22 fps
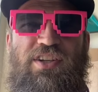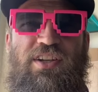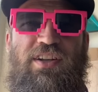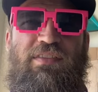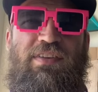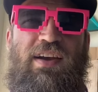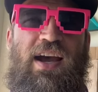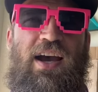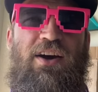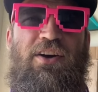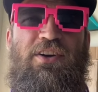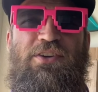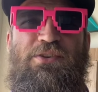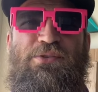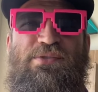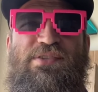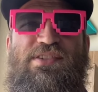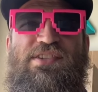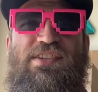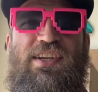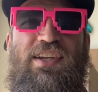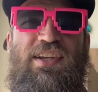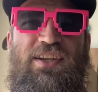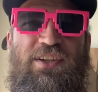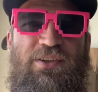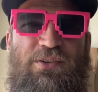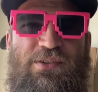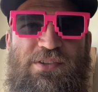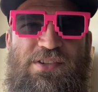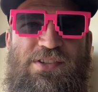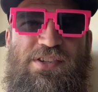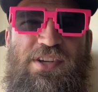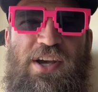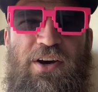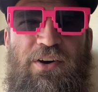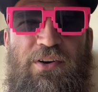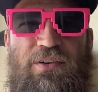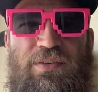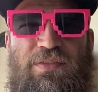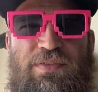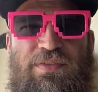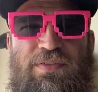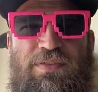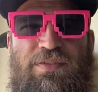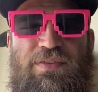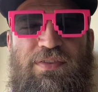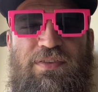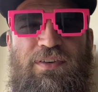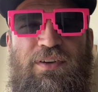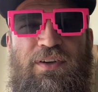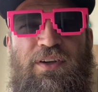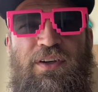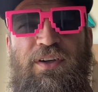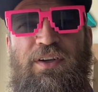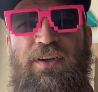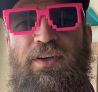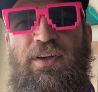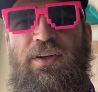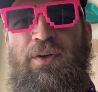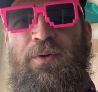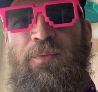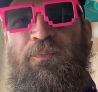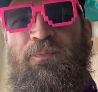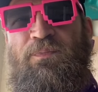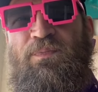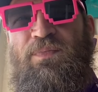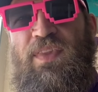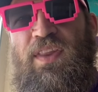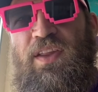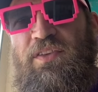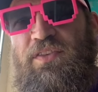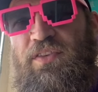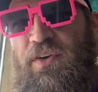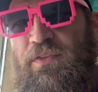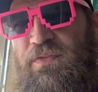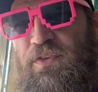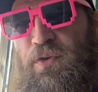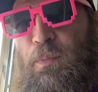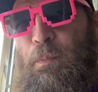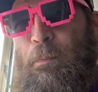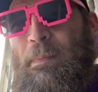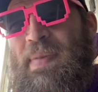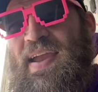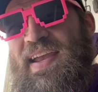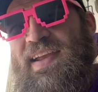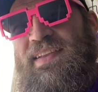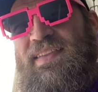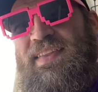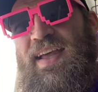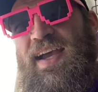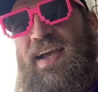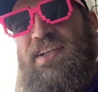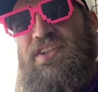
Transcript: of how you see yourself. So if you make that